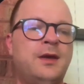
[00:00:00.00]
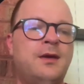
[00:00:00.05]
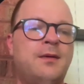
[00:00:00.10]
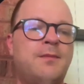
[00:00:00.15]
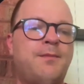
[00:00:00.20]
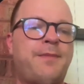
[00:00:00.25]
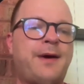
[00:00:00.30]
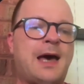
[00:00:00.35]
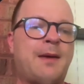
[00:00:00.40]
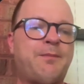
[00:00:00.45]

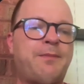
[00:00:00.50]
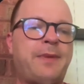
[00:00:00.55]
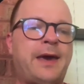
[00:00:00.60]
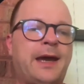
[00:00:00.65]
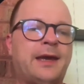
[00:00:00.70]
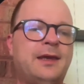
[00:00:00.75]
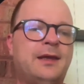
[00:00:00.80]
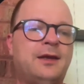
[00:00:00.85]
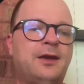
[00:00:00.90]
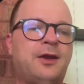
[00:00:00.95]
pop
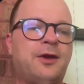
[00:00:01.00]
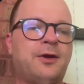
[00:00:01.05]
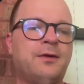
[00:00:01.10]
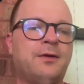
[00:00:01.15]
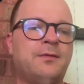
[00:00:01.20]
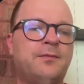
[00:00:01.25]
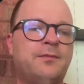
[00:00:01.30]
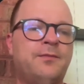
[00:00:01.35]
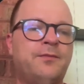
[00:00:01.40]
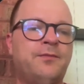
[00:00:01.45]
back in
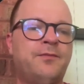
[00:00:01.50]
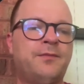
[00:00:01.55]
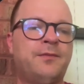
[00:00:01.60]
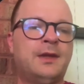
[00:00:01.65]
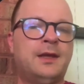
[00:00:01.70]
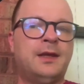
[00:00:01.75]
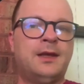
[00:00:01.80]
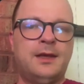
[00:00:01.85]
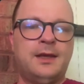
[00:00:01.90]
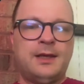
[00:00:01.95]
here,
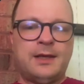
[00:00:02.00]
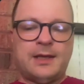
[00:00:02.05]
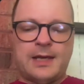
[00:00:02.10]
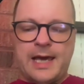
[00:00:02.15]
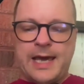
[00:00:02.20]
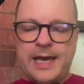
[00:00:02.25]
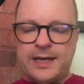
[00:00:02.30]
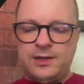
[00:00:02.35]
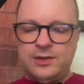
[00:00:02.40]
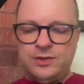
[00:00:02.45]

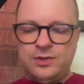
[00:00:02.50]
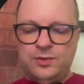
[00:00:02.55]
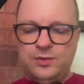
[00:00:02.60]
I can do